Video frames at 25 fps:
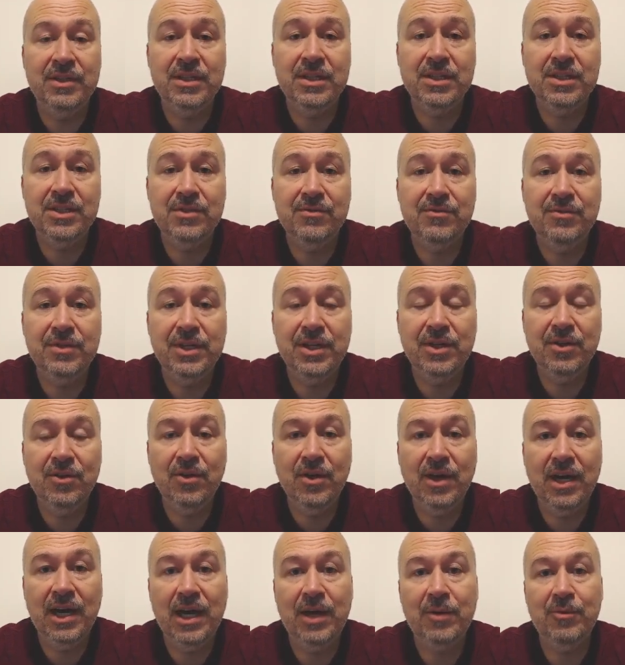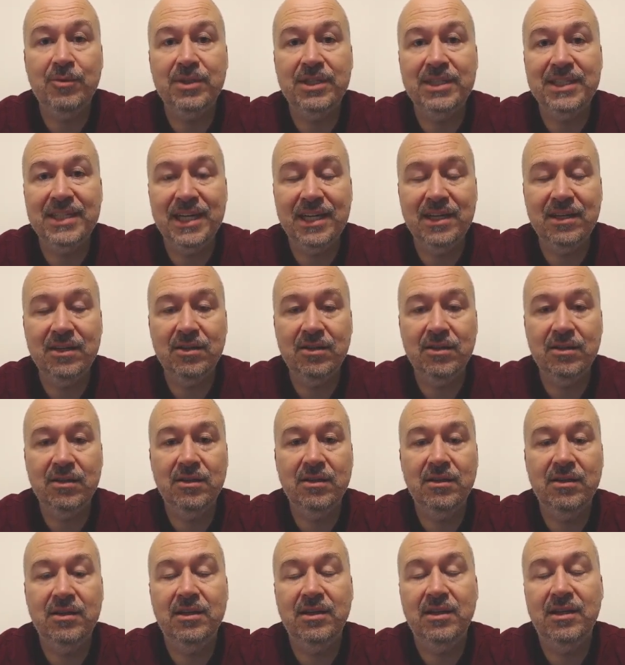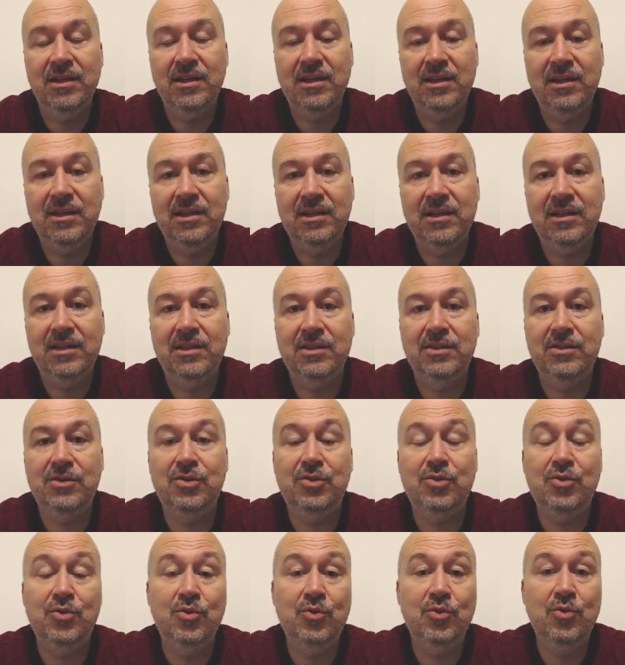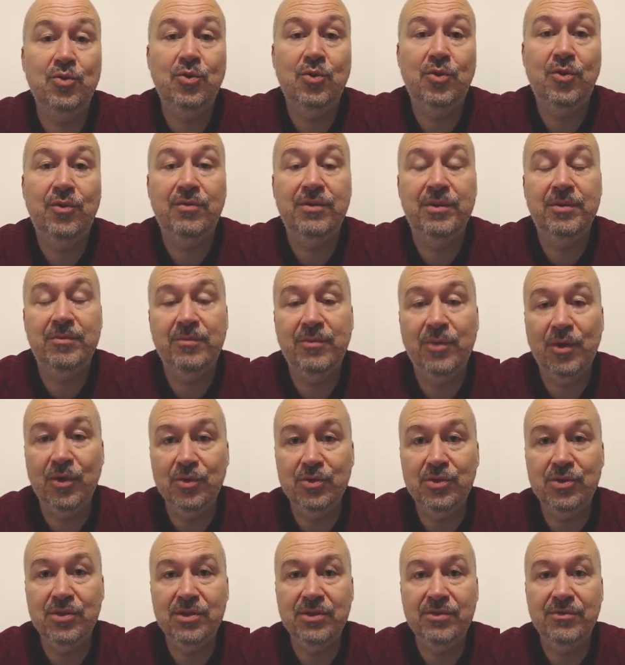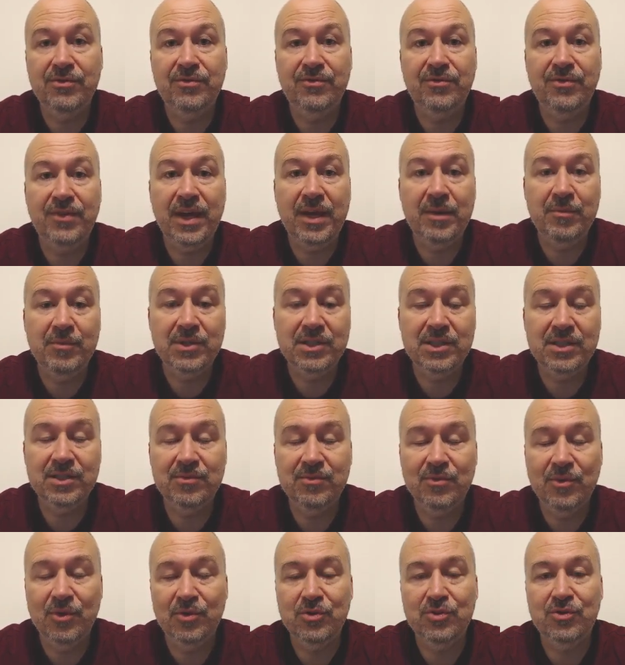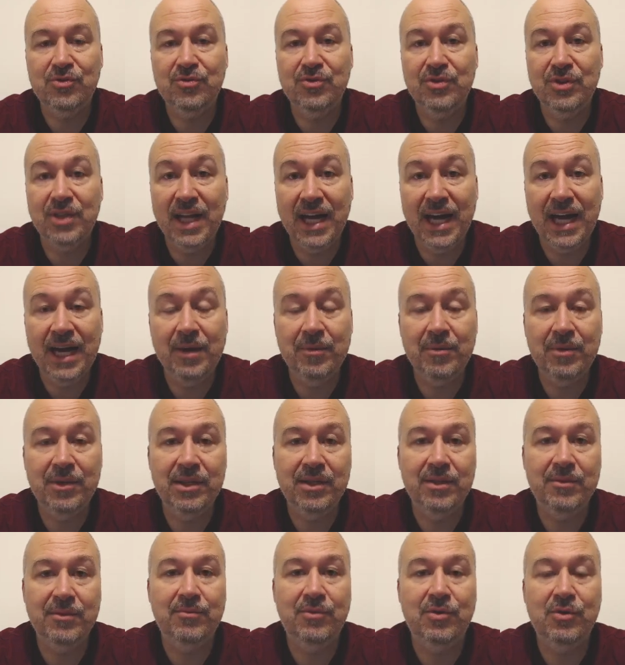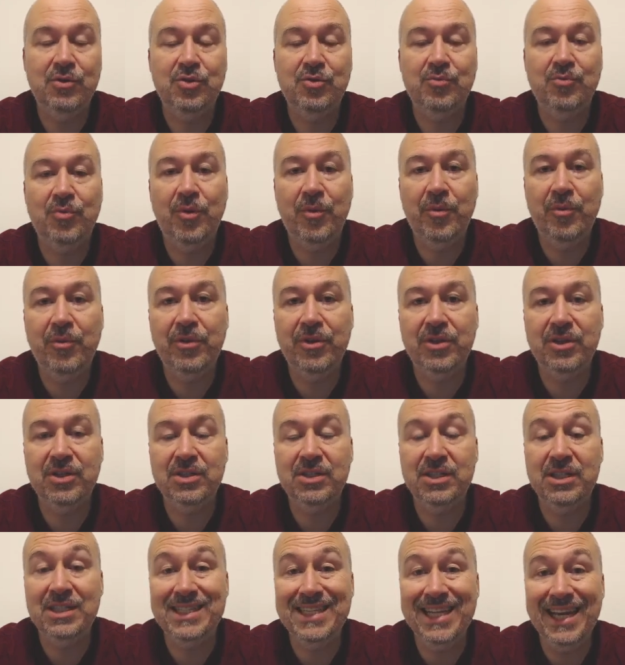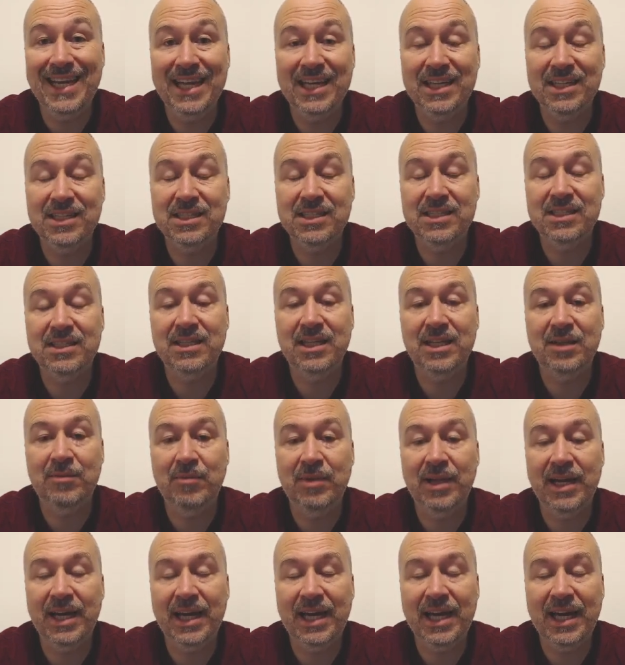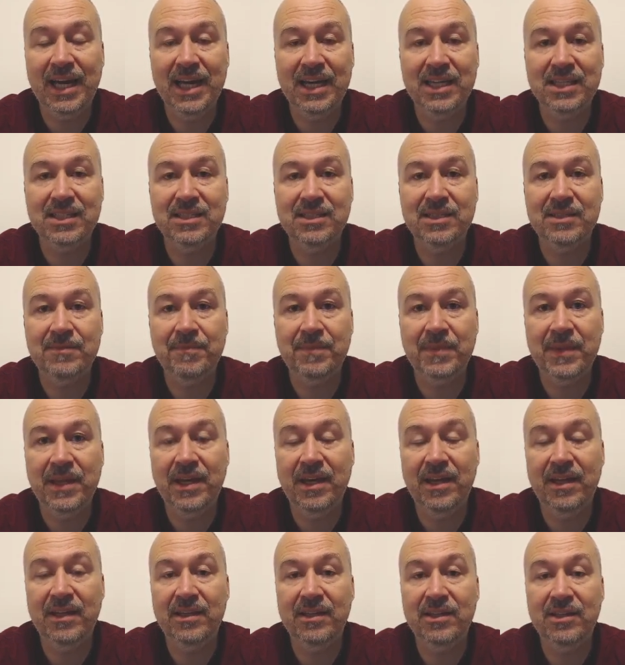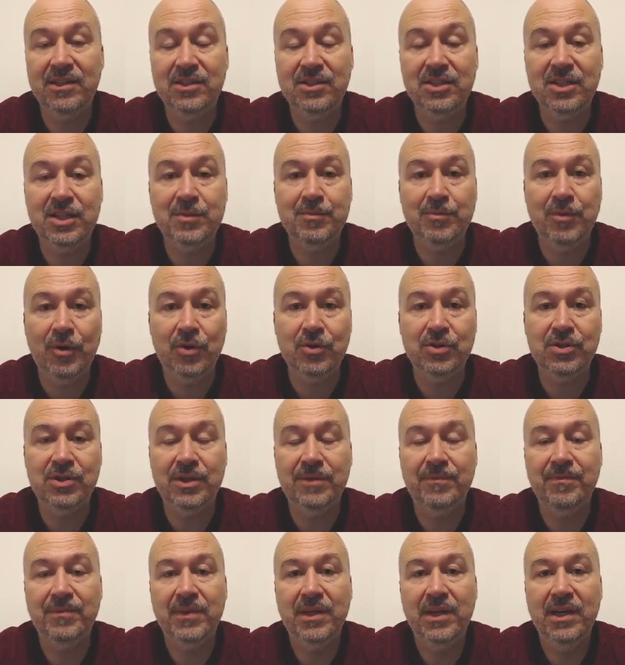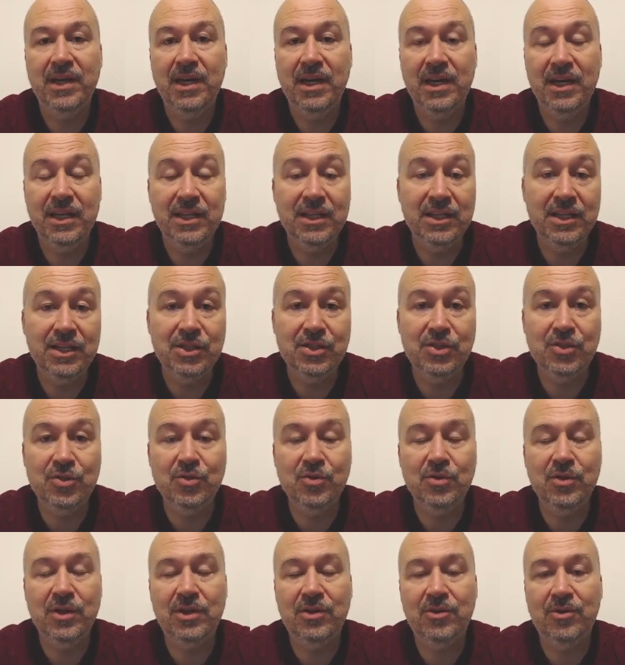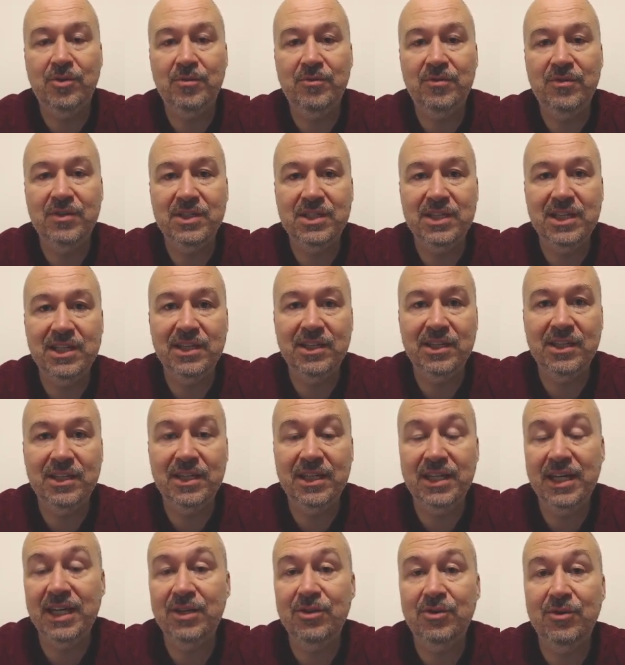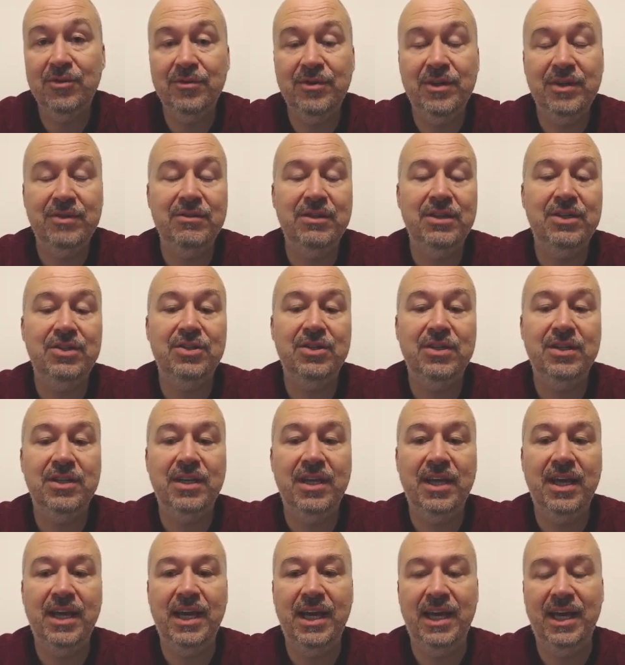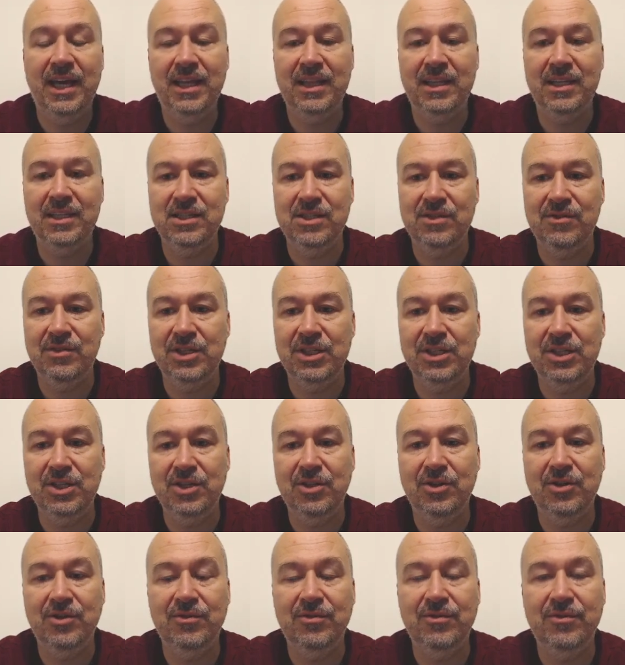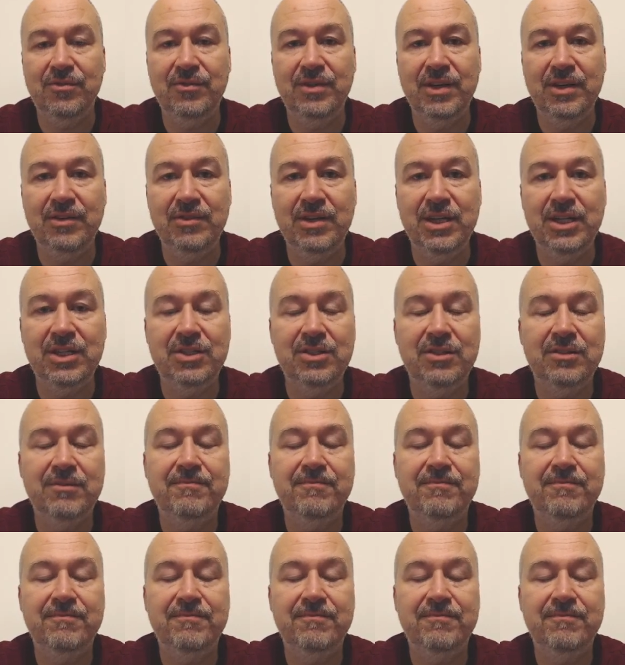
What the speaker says: video, I will tackle two of the most famous, most reliable, most popular Sicilians that Black has at his disposal. These two are obviously the Najdorf variation and the Sveshnikov variation.